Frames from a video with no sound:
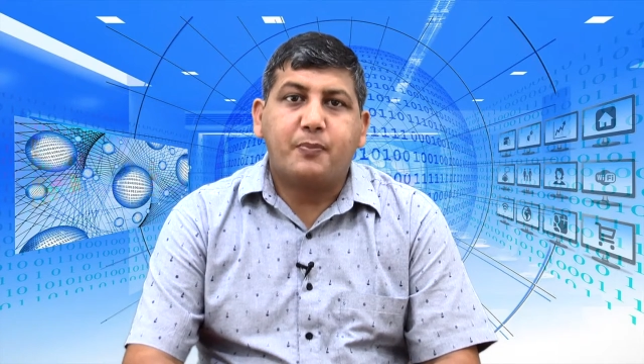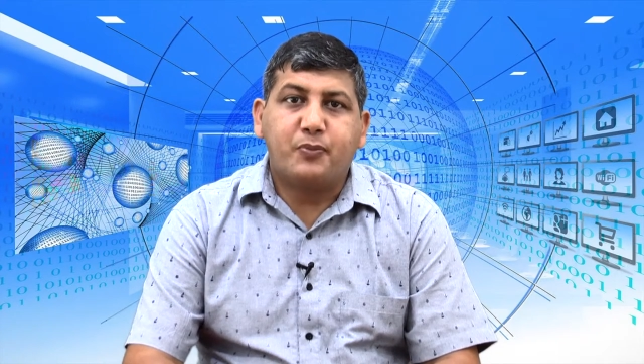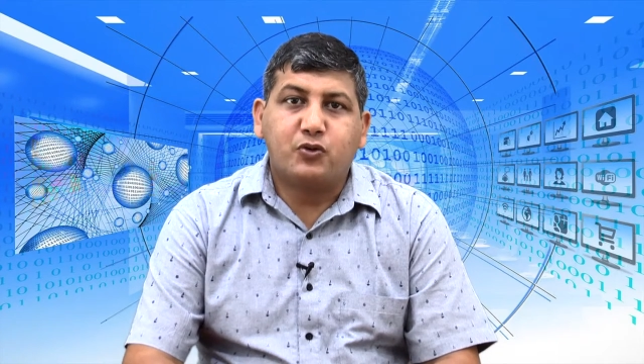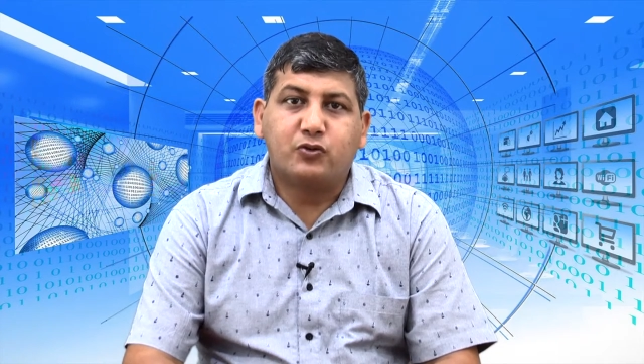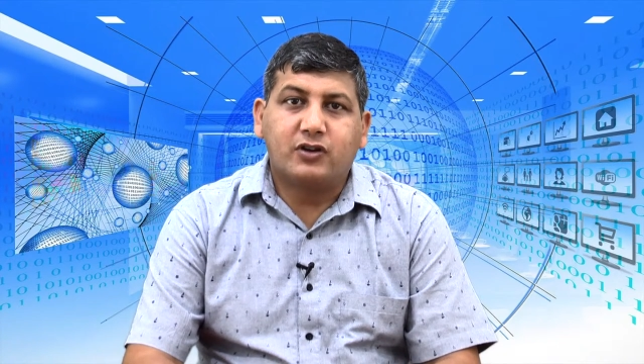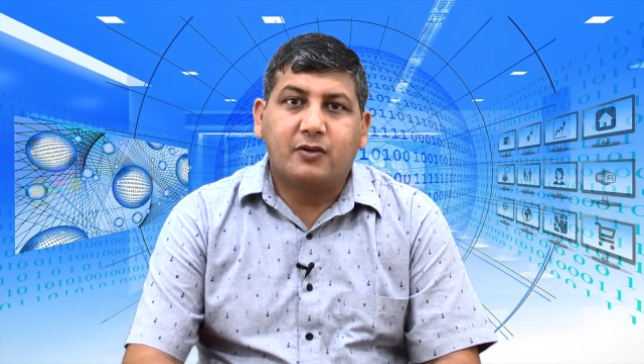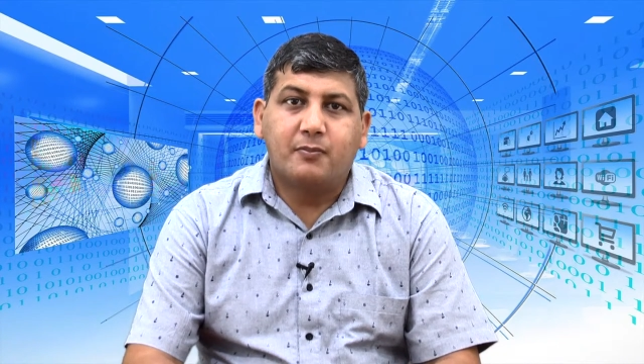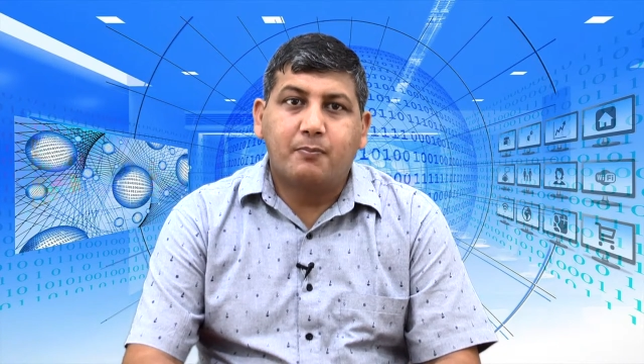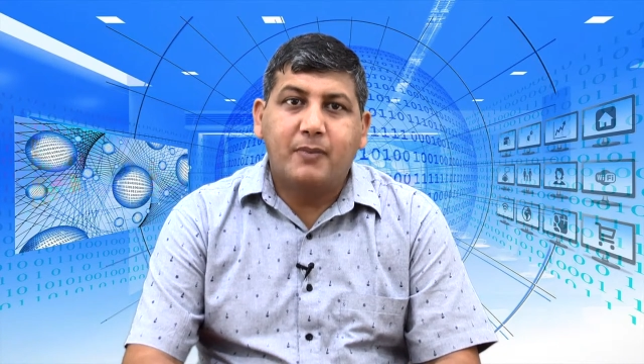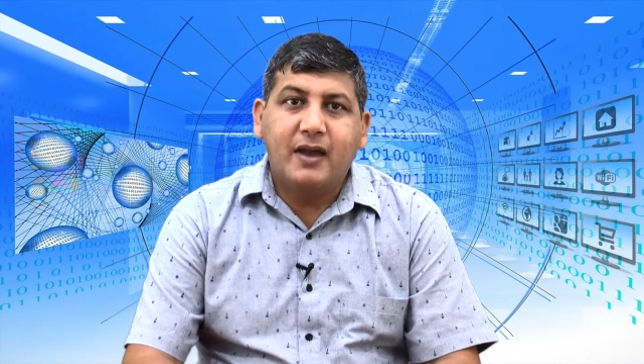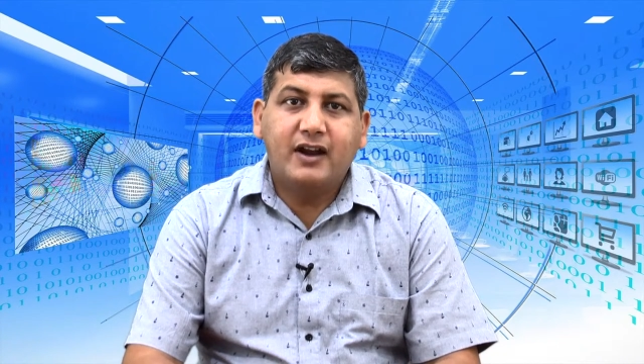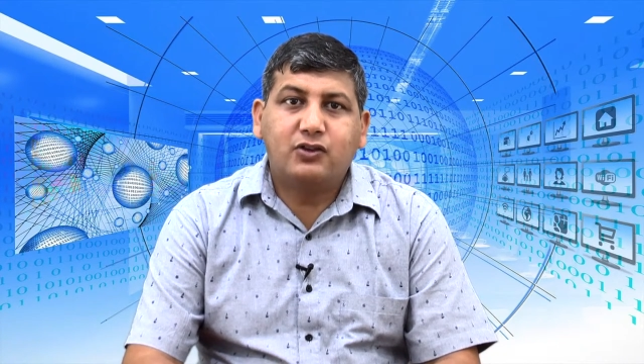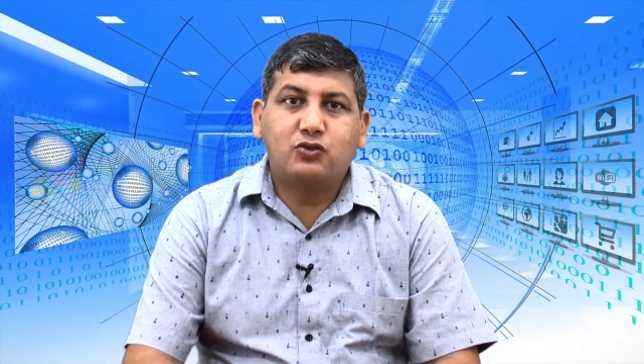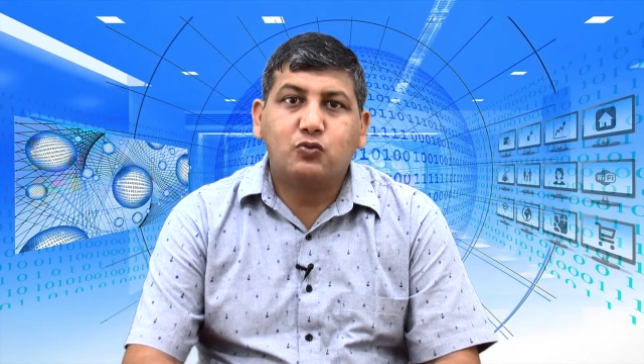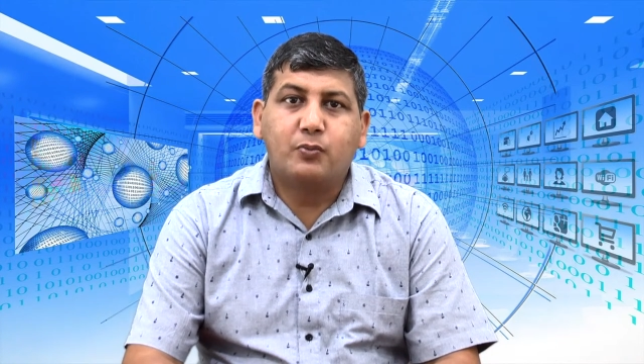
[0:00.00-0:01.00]
computer
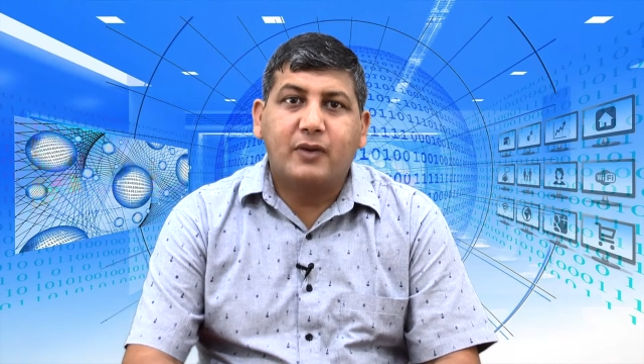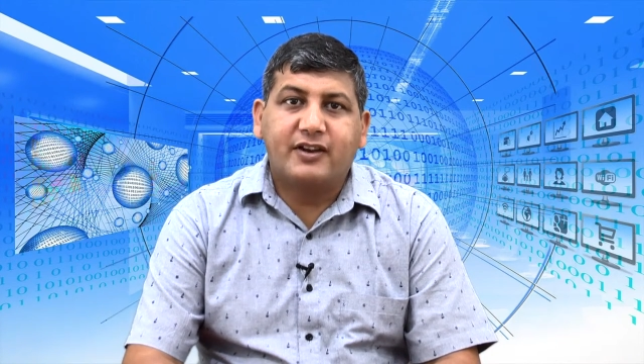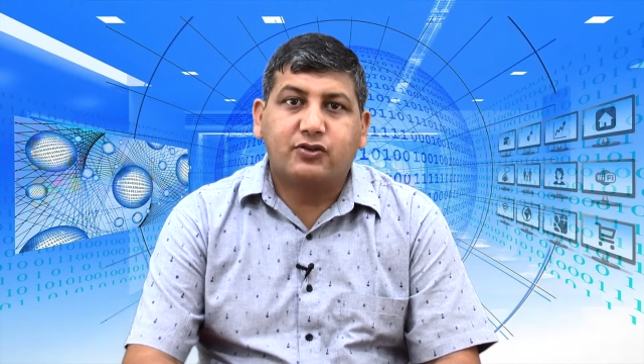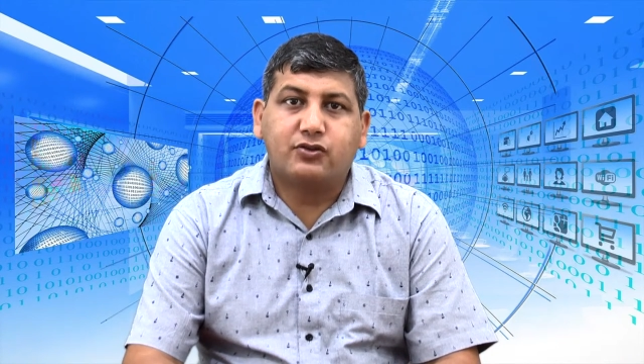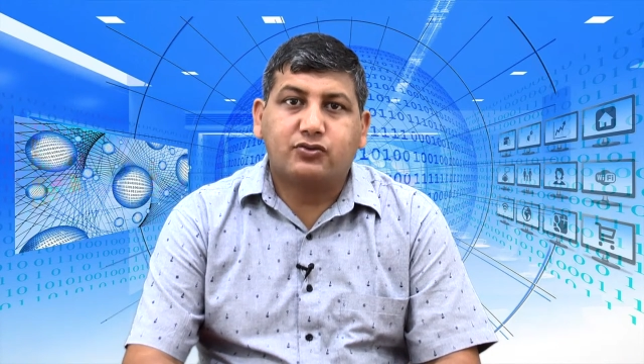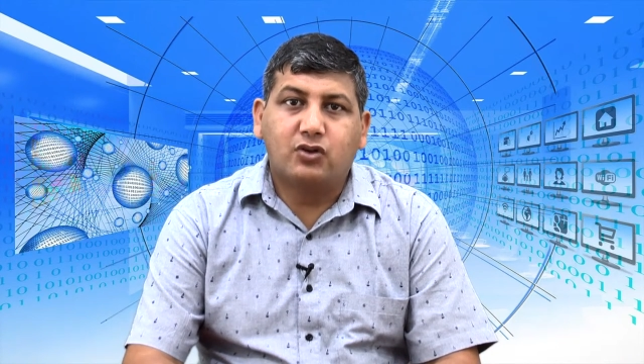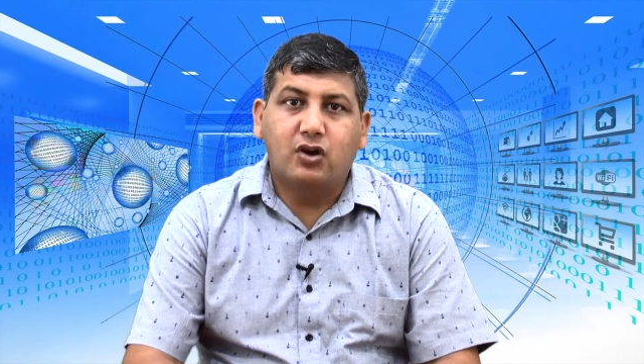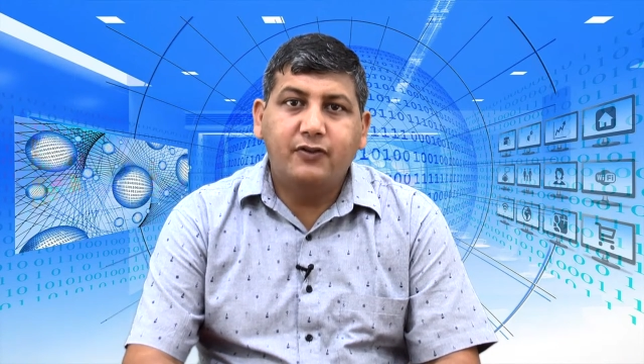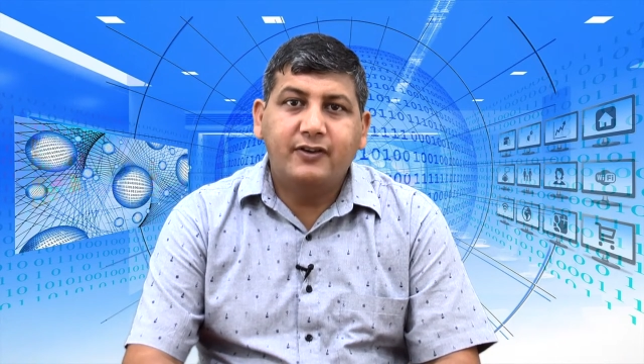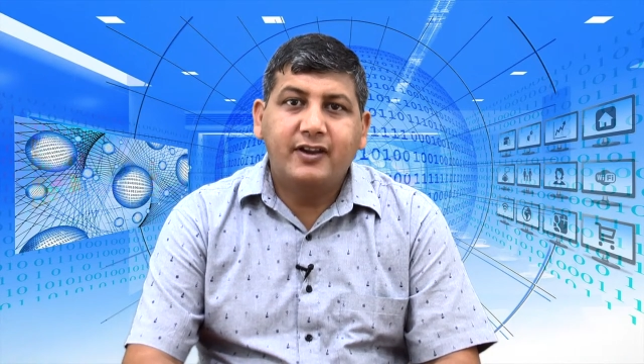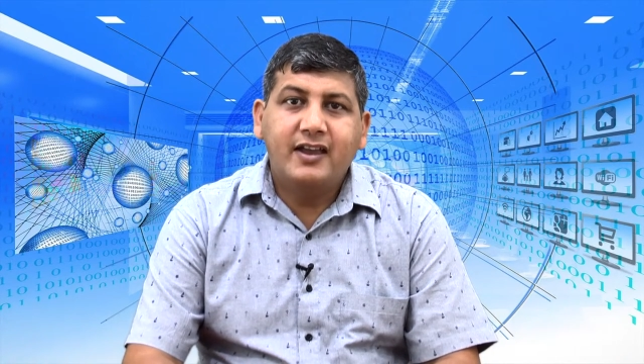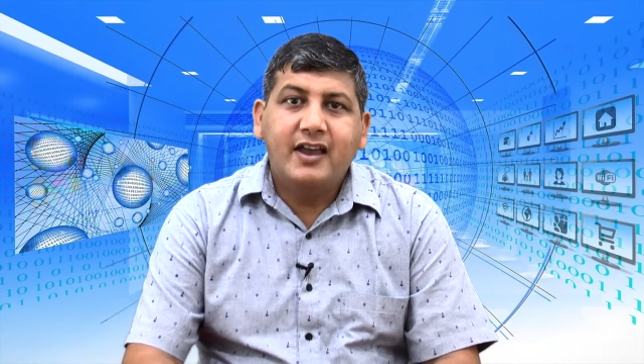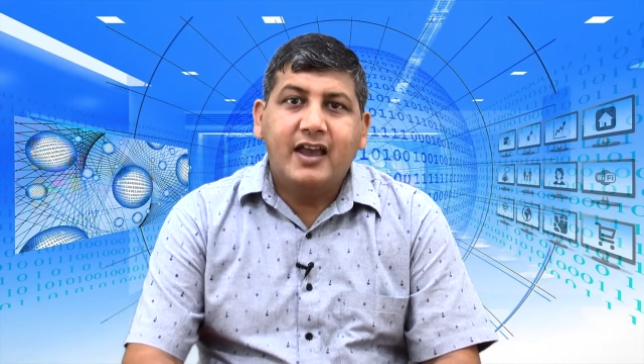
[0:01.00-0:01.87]
back to Microsoft